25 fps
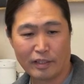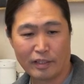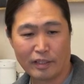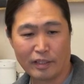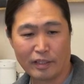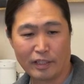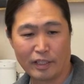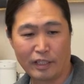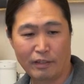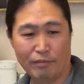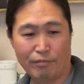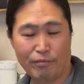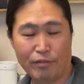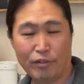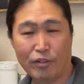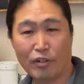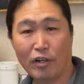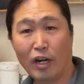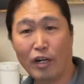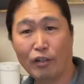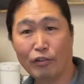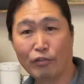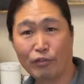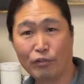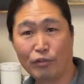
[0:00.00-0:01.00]
If you
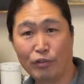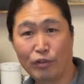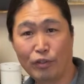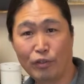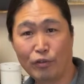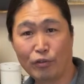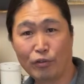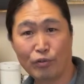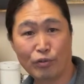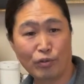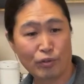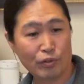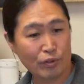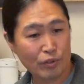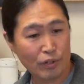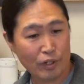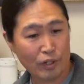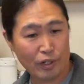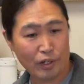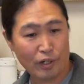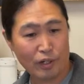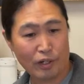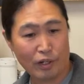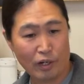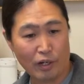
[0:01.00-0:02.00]
are new to the
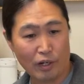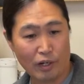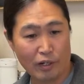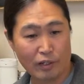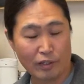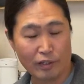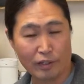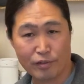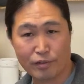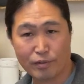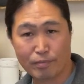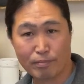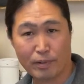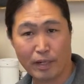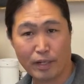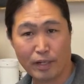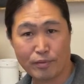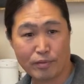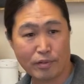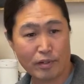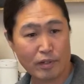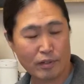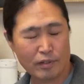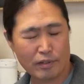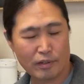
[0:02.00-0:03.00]
uh,
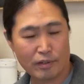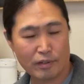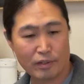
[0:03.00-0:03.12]
espresso,